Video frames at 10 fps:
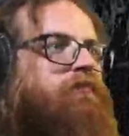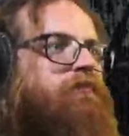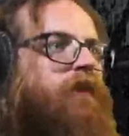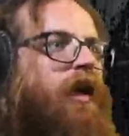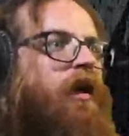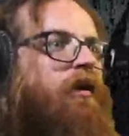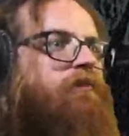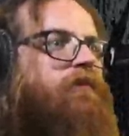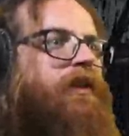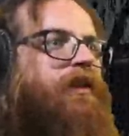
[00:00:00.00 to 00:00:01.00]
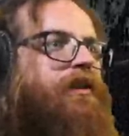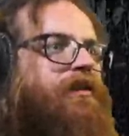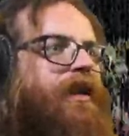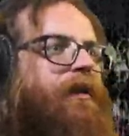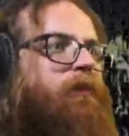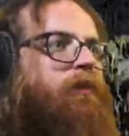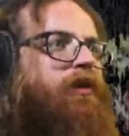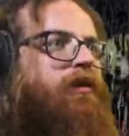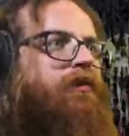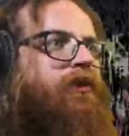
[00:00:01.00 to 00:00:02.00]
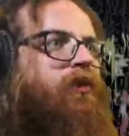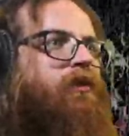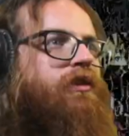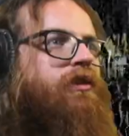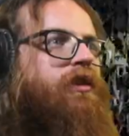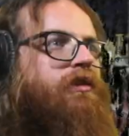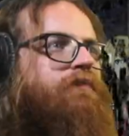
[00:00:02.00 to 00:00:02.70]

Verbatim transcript: Oh, and his table with all his food and shit.